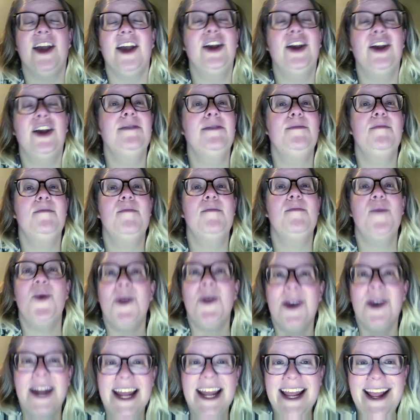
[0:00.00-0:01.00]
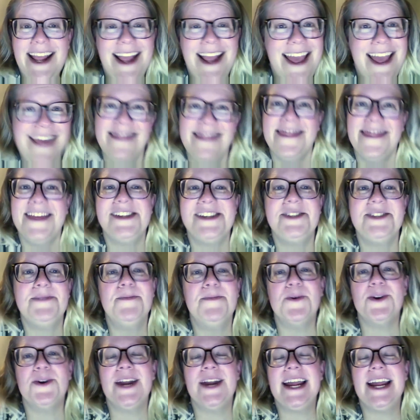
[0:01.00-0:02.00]
Good morning. This
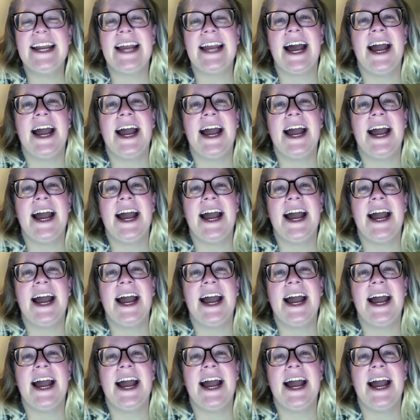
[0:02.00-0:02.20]
morning,